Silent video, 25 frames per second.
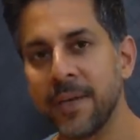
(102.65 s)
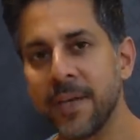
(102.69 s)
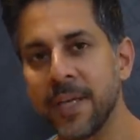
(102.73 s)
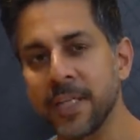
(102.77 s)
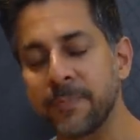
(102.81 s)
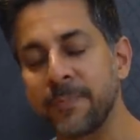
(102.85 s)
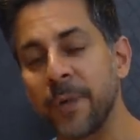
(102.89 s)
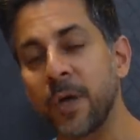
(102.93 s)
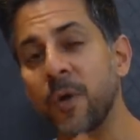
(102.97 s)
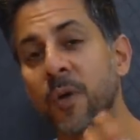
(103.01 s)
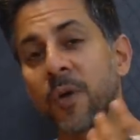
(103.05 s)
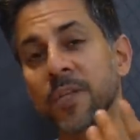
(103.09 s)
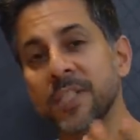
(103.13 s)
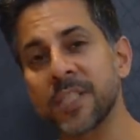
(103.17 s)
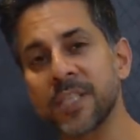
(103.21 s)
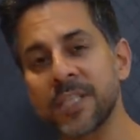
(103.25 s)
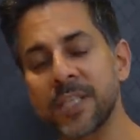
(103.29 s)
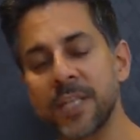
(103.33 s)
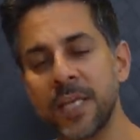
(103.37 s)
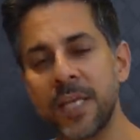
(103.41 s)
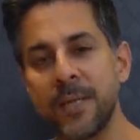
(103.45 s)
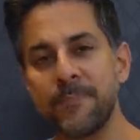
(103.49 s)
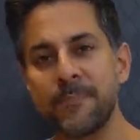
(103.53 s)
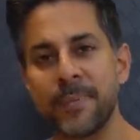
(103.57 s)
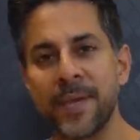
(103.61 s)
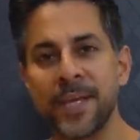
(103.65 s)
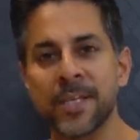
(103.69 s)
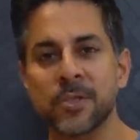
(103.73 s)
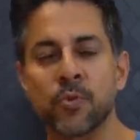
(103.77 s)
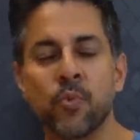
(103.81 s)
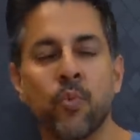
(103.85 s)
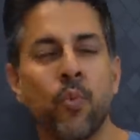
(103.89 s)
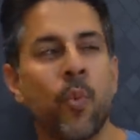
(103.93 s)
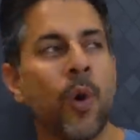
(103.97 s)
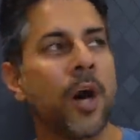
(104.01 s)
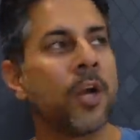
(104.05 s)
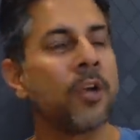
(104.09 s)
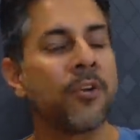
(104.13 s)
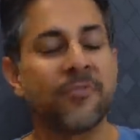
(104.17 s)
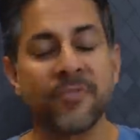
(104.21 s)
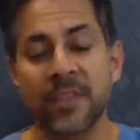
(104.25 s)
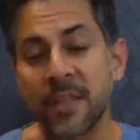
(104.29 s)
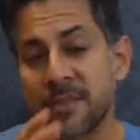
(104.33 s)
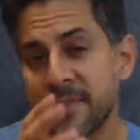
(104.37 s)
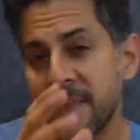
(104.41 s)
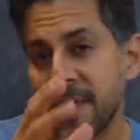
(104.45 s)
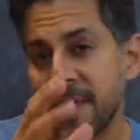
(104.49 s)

is because sleep is one of the